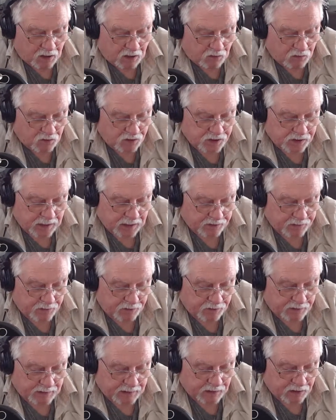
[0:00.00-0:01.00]
what's out
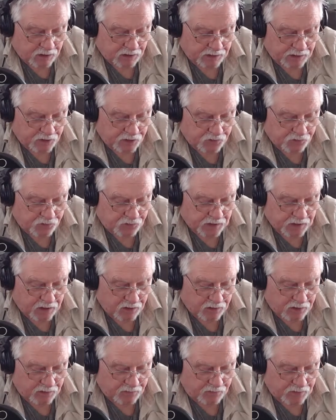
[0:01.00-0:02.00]
there now is
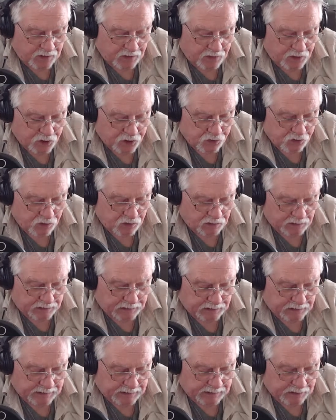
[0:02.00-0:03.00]
very, very strongly
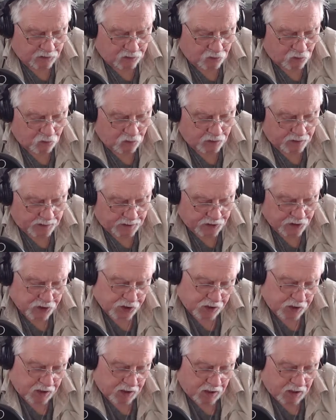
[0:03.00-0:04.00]
leaning toward
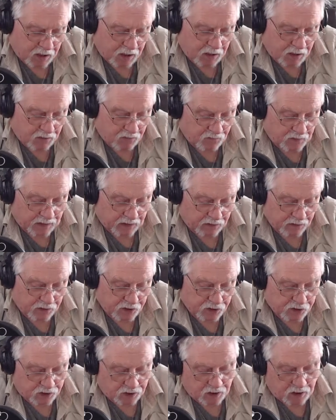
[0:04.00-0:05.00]
this virus.